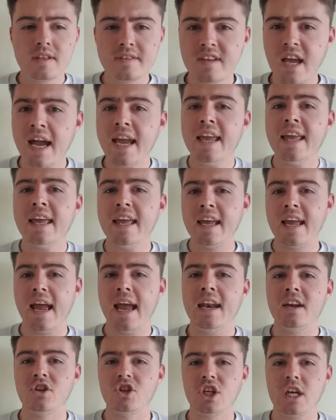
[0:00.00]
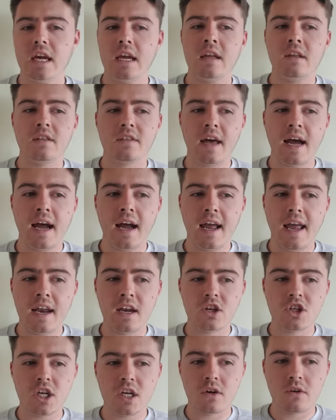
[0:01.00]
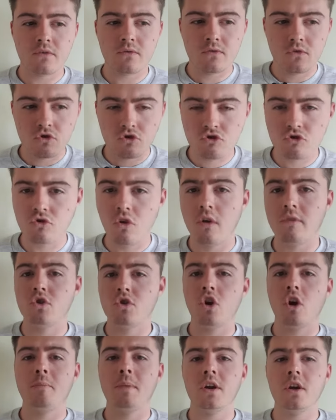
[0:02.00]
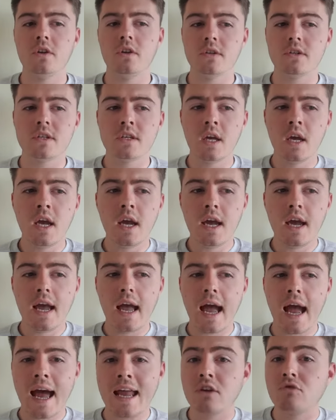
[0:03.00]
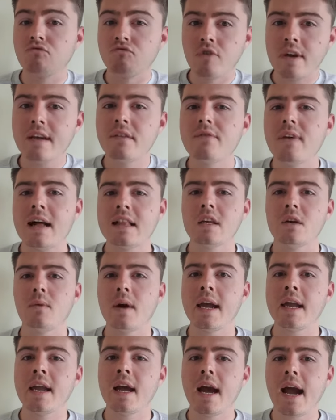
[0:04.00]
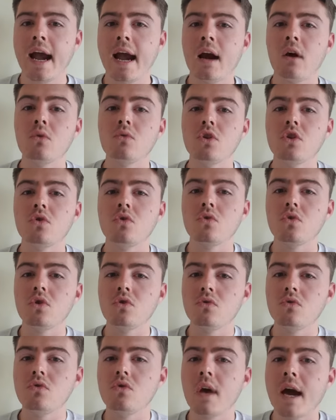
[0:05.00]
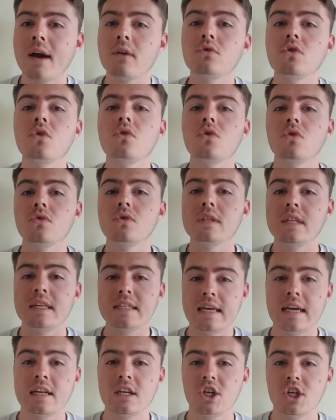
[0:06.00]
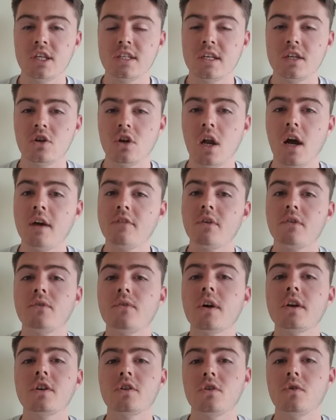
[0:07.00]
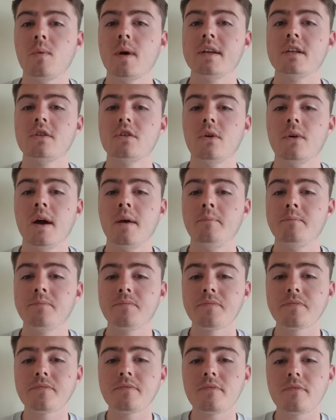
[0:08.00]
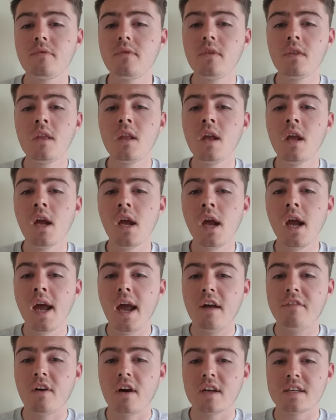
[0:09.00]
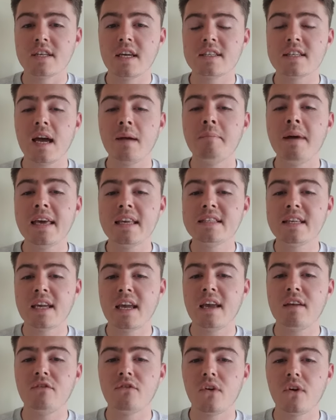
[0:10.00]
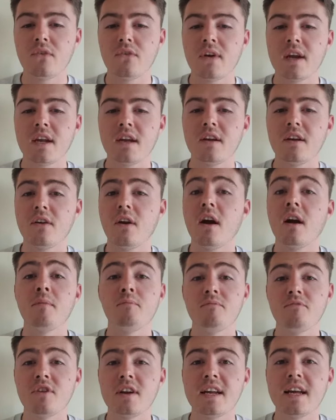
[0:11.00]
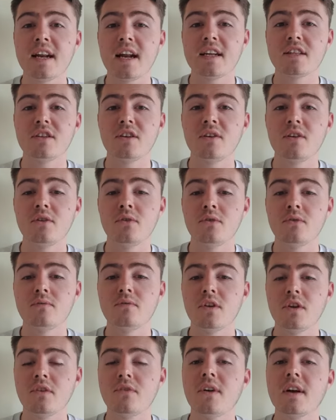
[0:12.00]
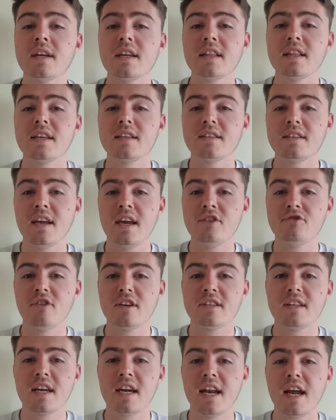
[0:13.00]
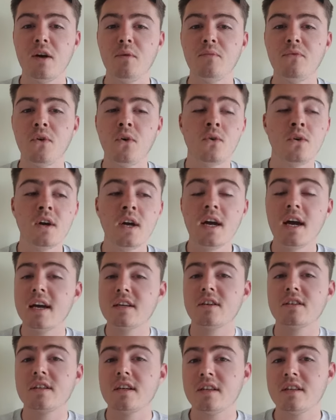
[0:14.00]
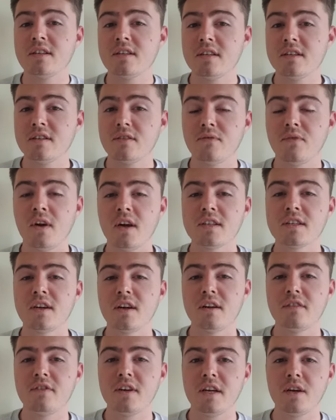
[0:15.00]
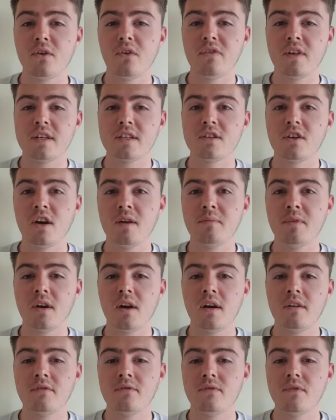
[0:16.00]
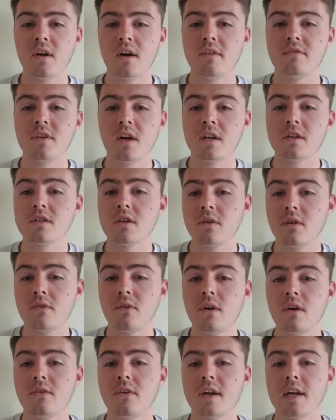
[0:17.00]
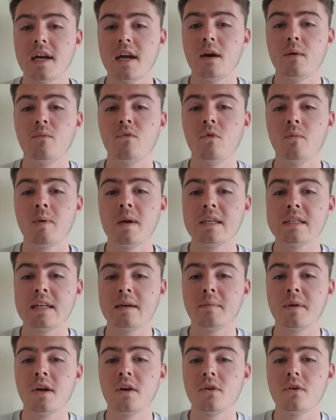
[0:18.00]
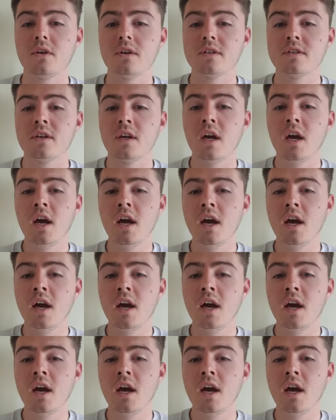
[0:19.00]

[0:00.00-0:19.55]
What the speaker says: taking energy, that energy of dominance, and reevaluate how you use these energies in your life and find a new way to do it. Ivana says, amazing info, thank you. I'm really glad that you're finding this interesting and helpful. As I said, this is the first kind of video of this type that I've done. So if you are finding it helpful, please let me know, because